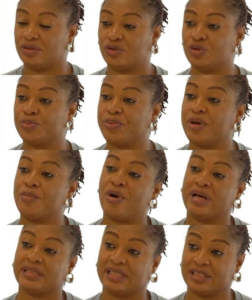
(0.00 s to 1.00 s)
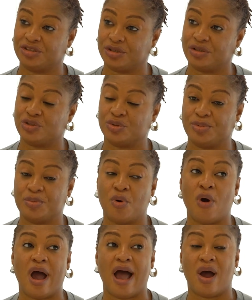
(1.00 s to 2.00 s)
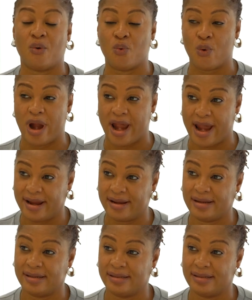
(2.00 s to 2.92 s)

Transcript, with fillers: to pay more attention, to be more aware